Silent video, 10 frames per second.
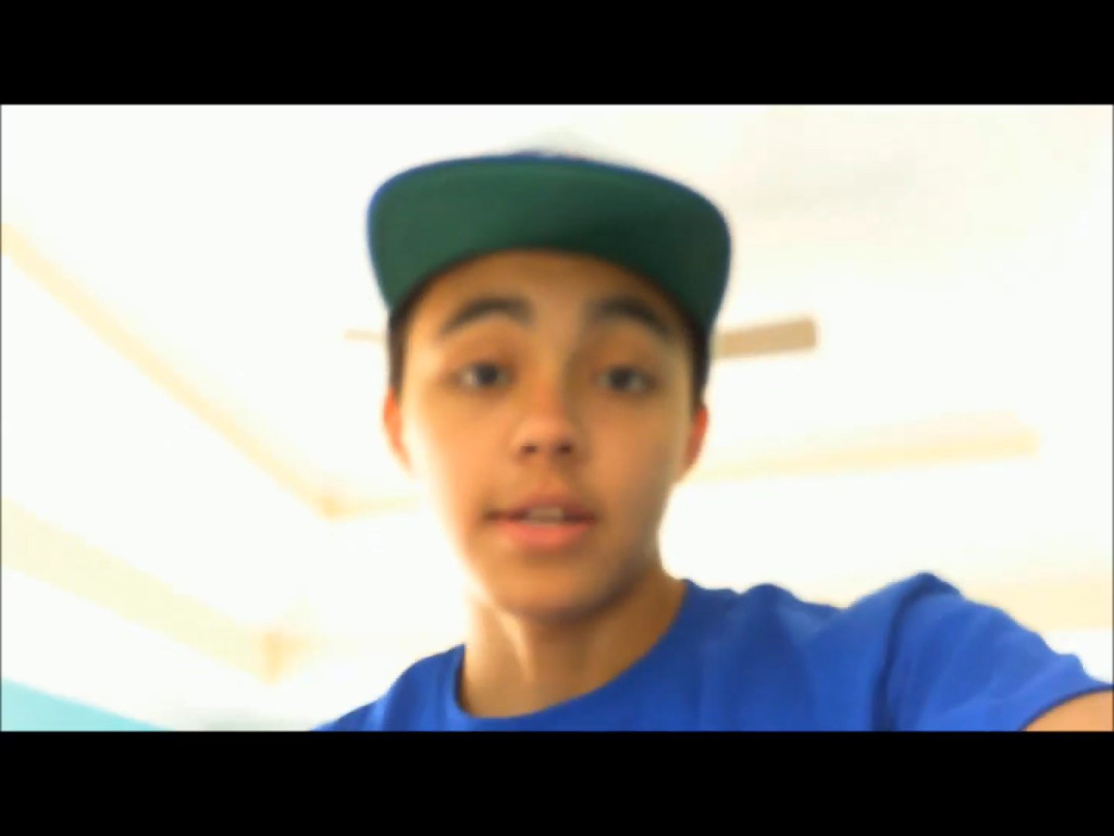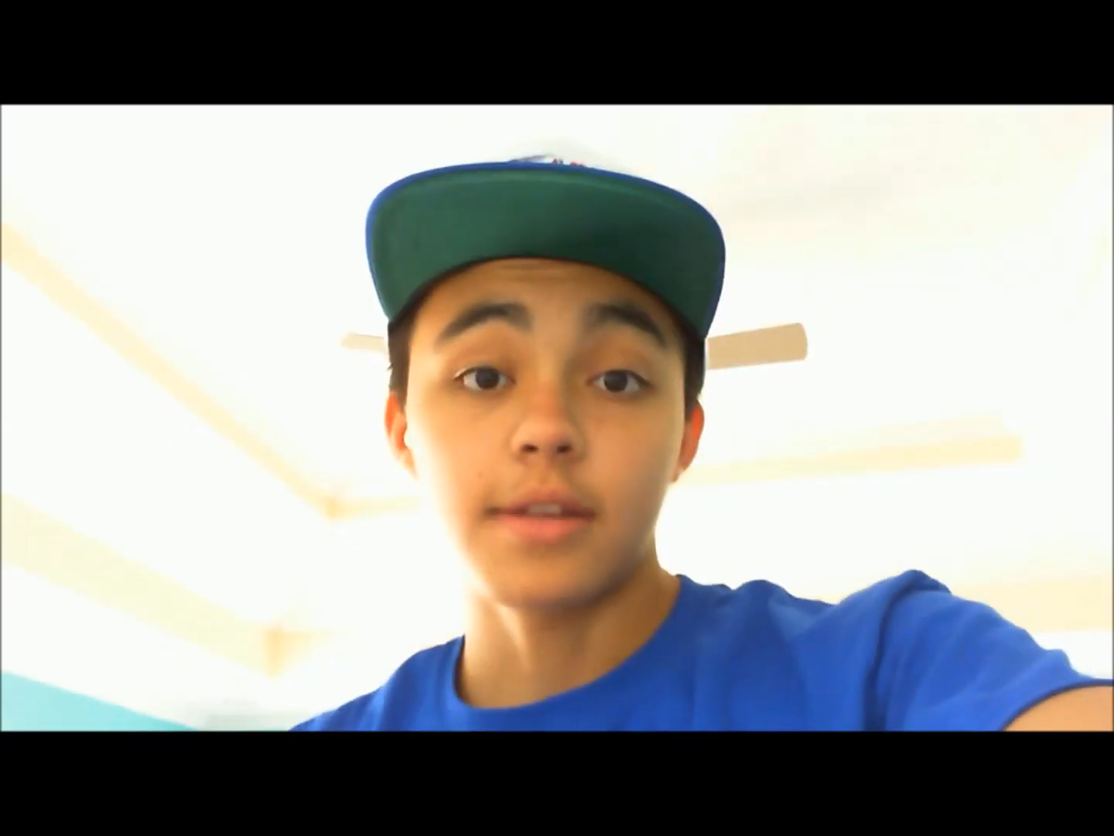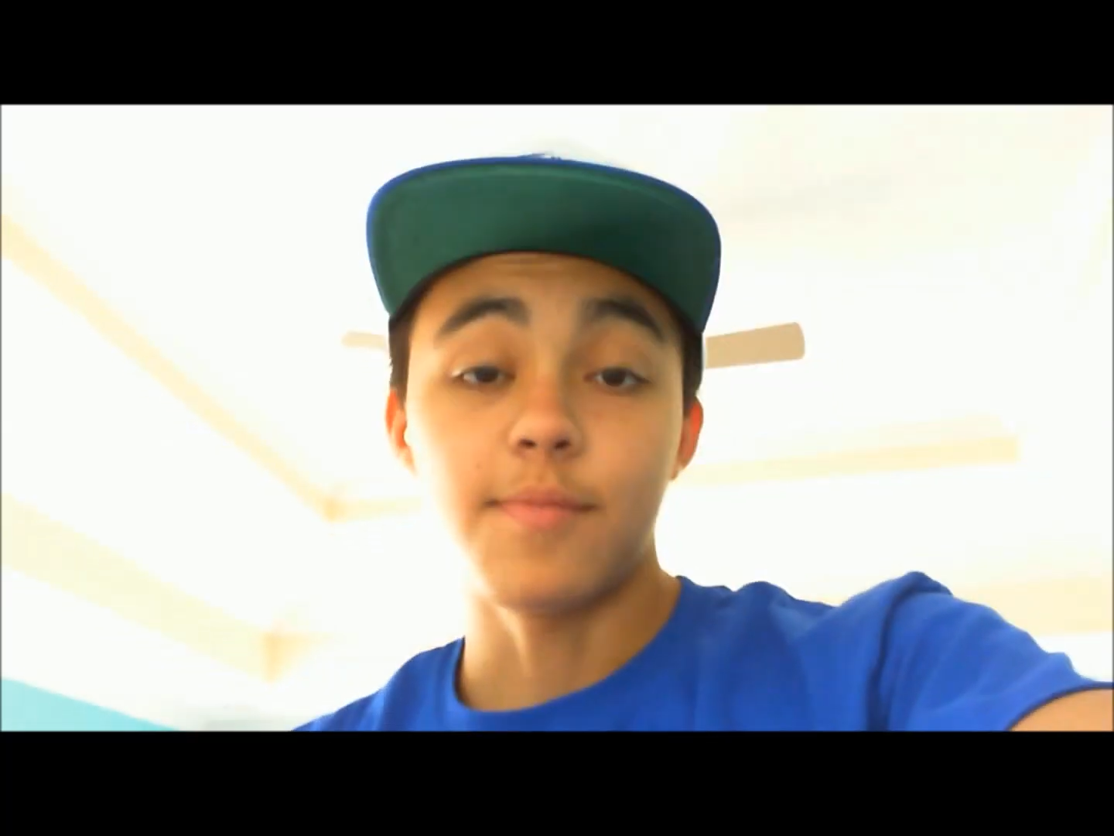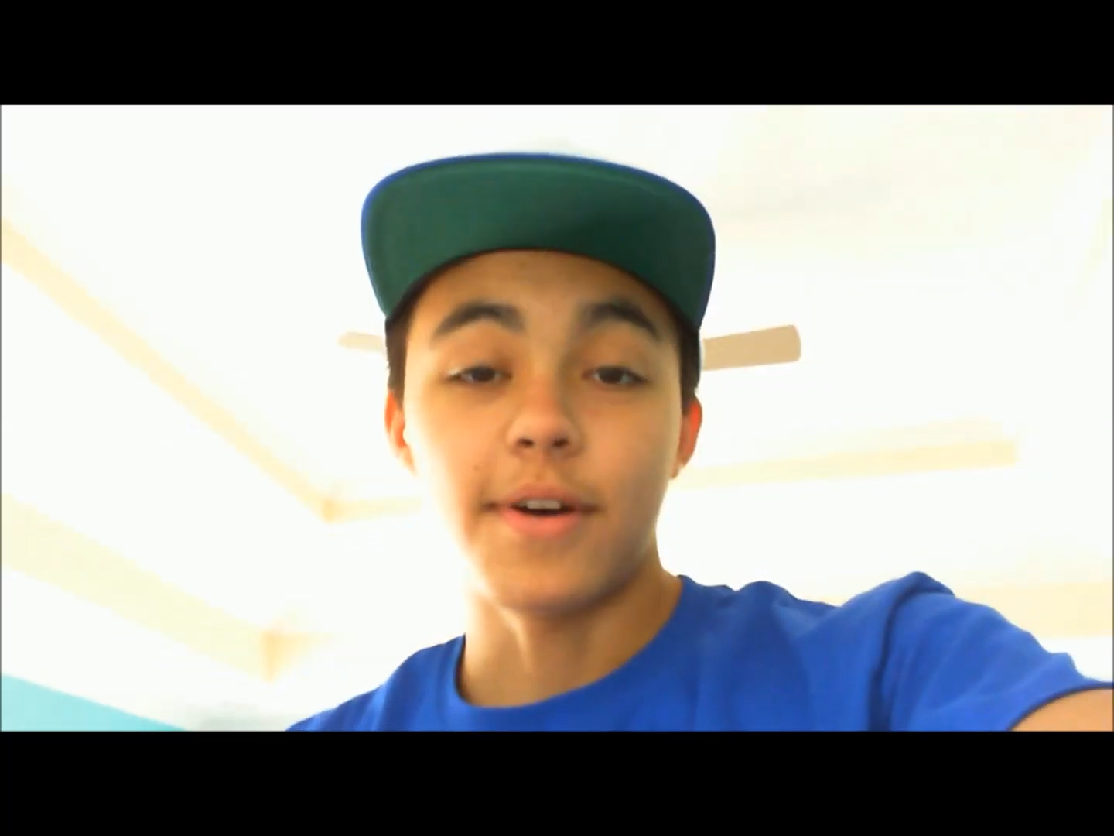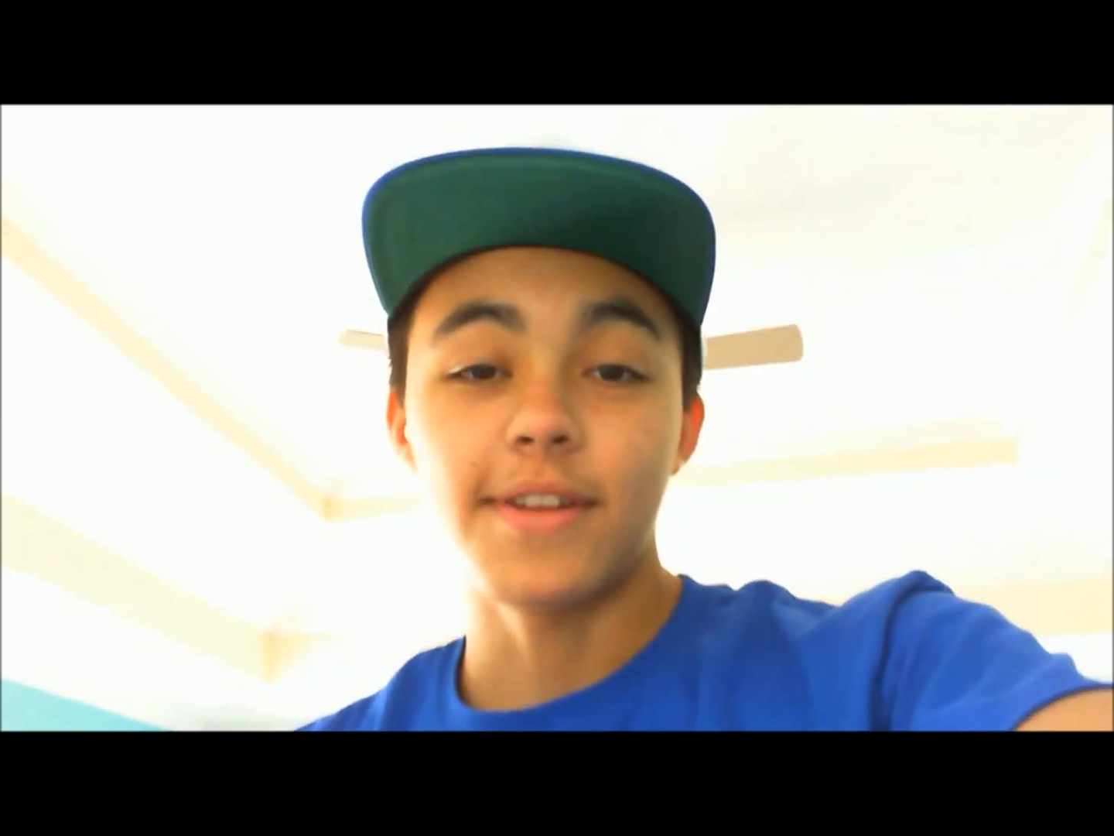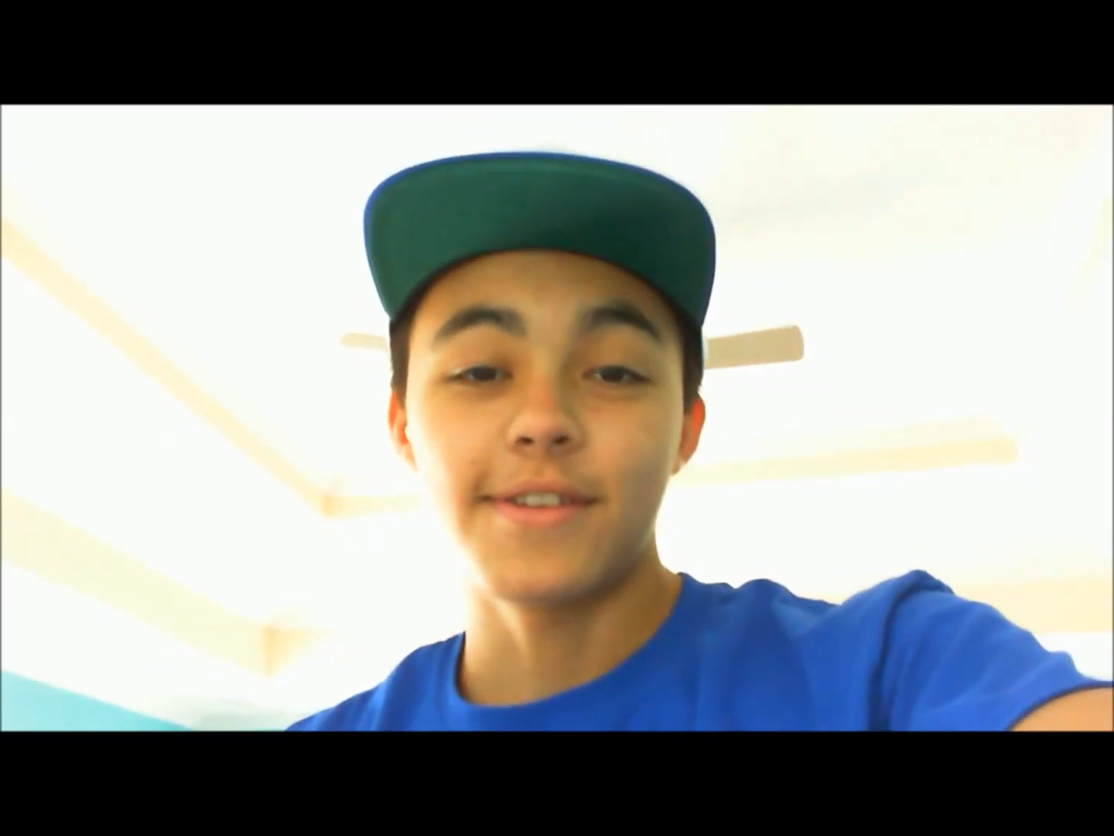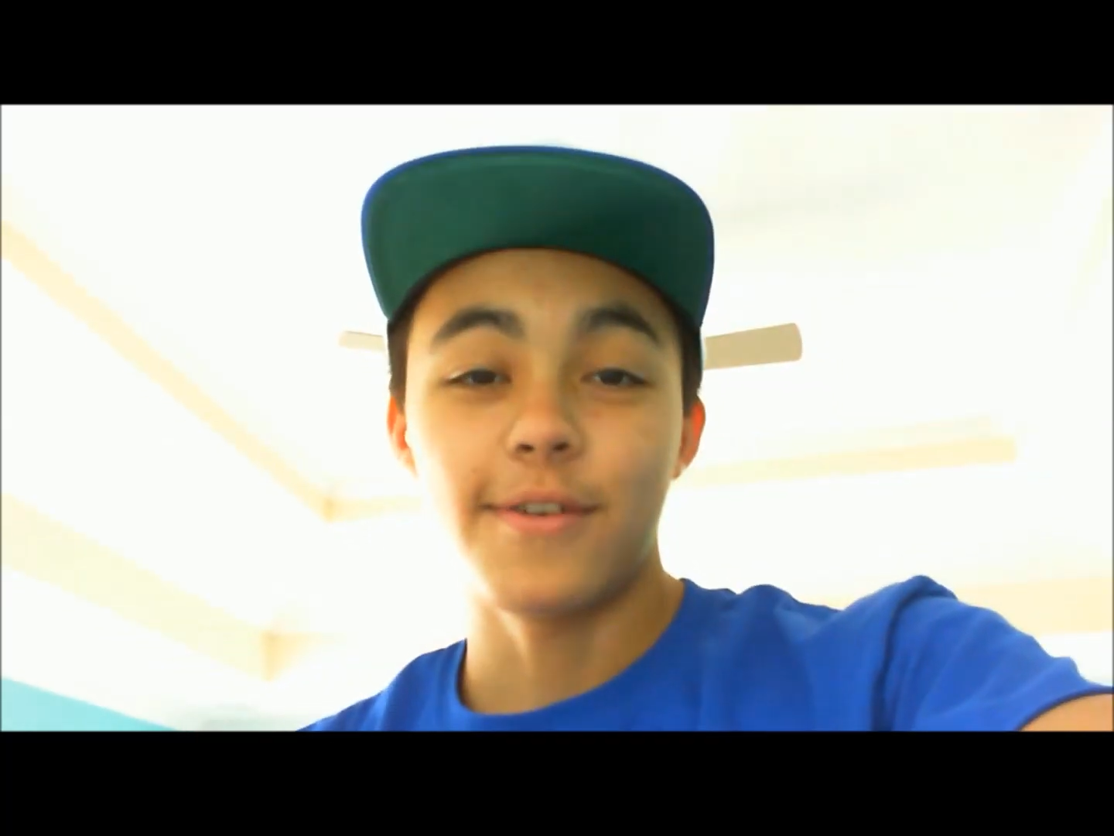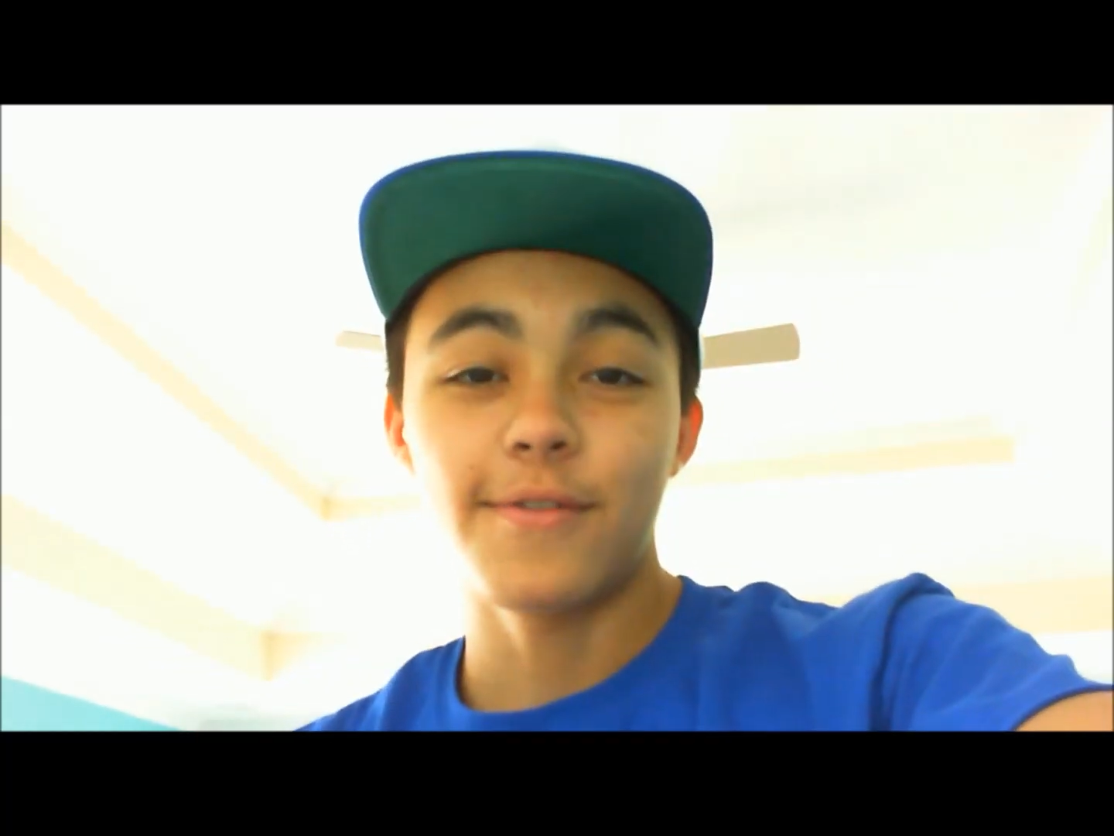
cares?